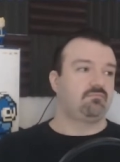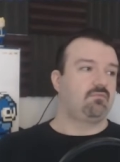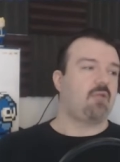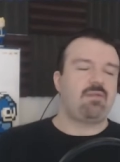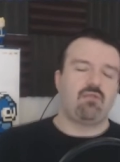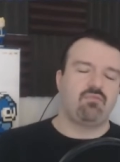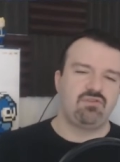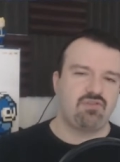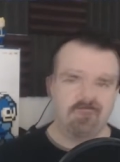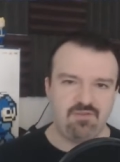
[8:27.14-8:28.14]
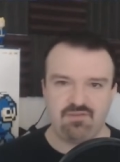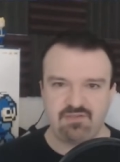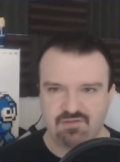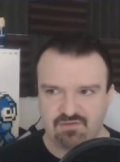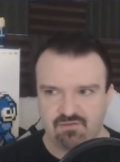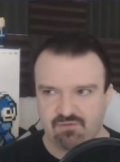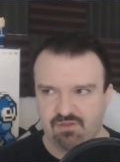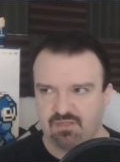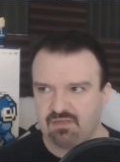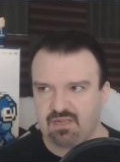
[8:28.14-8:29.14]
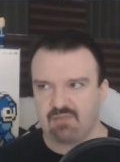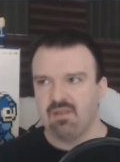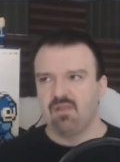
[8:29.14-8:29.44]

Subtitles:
I mean, I wouldn't drop Visage because it's a really good game.